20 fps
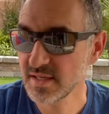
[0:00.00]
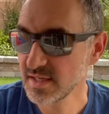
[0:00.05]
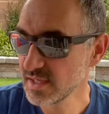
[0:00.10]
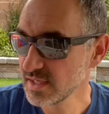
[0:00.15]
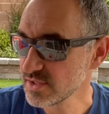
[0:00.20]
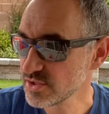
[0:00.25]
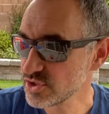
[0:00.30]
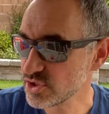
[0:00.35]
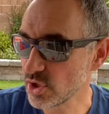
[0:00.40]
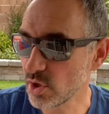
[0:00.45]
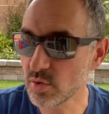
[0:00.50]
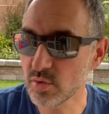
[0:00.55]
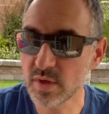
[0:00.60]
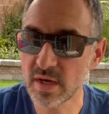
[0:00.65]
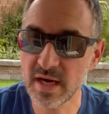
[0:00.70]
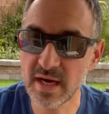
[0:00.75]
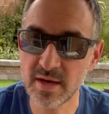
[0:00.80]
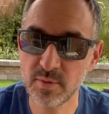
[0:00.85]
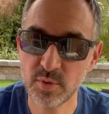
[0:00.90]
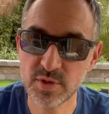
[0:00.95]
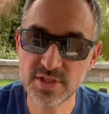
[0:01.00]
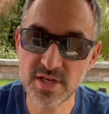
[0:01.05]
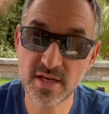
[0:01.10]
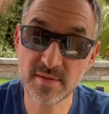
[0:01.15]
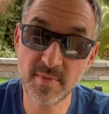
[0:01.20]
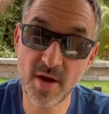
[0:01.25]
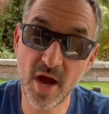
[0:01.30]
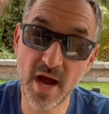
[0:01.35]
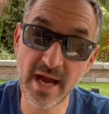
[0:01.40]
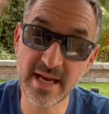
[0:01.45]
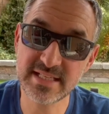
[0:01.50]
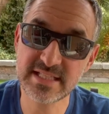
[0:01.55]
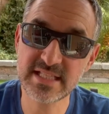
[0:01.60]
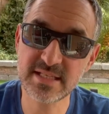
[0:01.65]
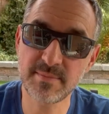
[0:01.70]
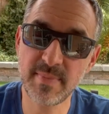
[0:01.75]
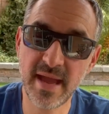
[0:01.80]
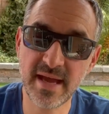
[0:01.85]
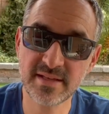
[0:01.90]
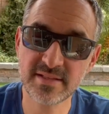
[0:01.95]
So we're talking about IT
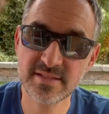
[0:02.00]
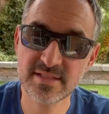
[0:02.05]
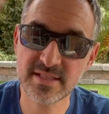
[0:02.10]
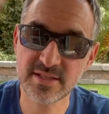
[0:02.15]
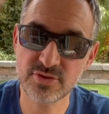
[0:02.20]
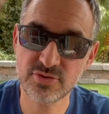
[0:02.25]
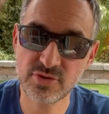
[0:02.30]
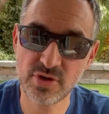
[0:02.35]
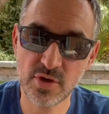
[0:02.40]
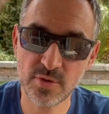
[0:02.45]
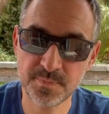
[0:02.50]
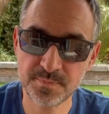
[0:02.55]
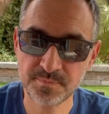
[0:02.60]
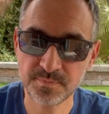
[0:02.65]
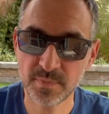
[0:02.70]
band syndrome.